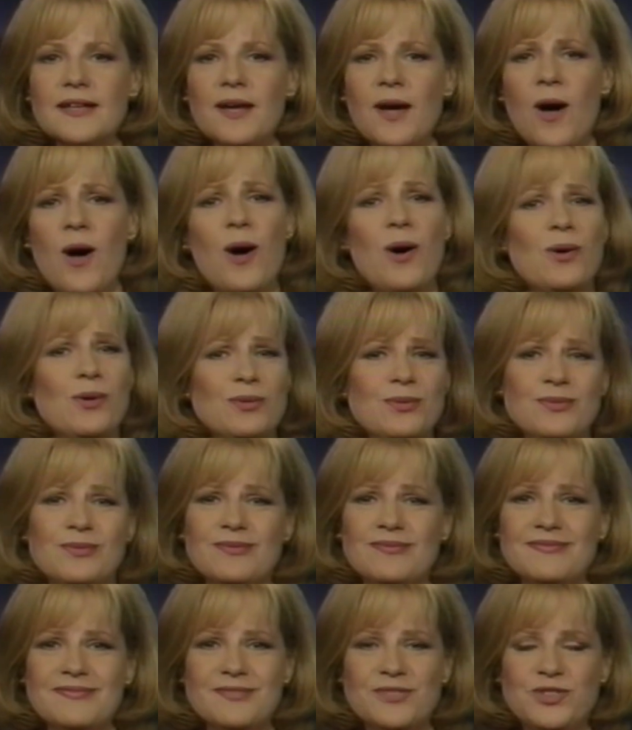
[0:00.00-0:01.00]
Oh,
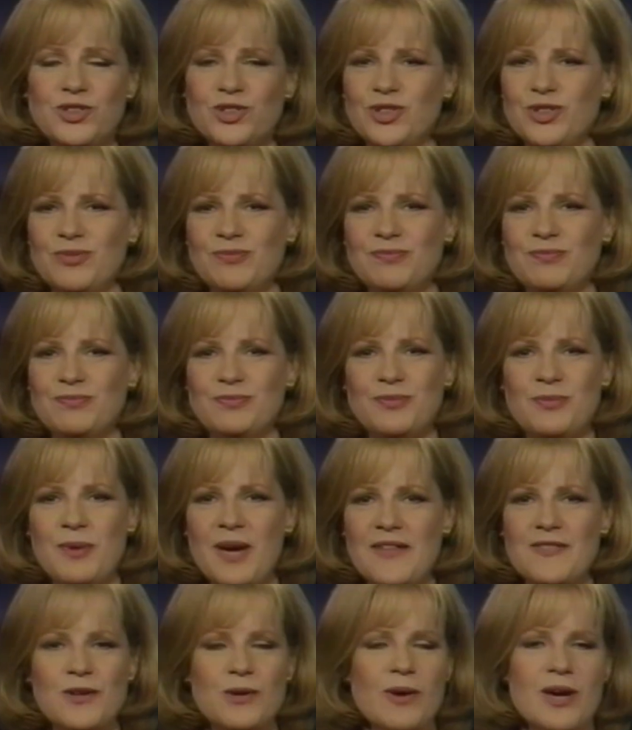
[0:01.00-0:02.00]
just, we
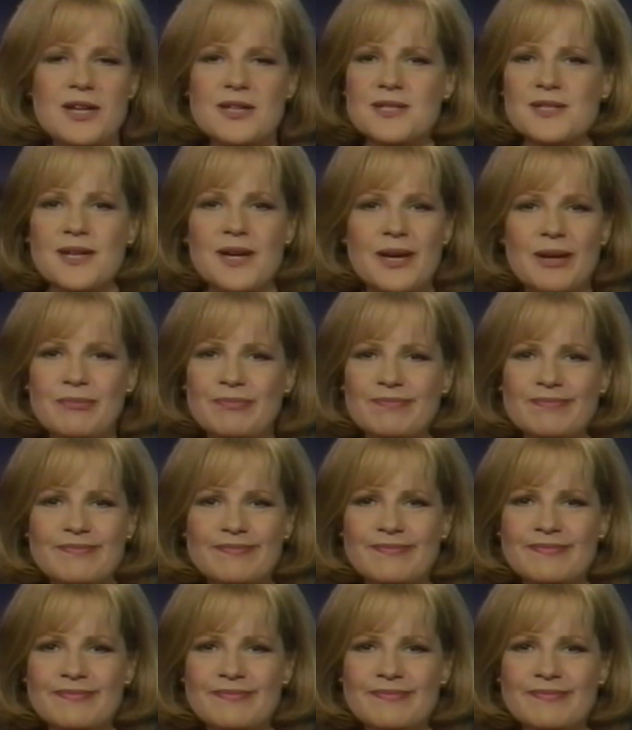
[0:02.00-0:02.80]
had the greatest time.